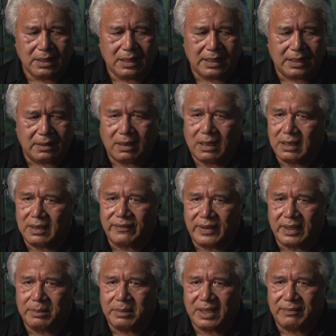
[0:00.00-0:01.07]
And all of
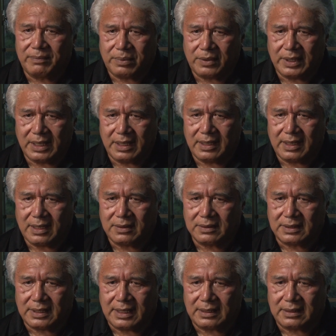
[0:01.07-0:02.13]
them have pointed
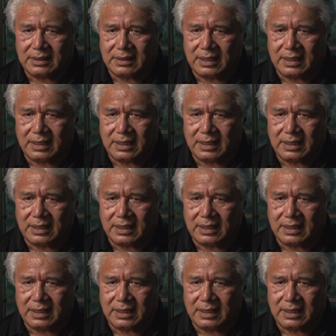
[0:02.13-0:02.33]
out that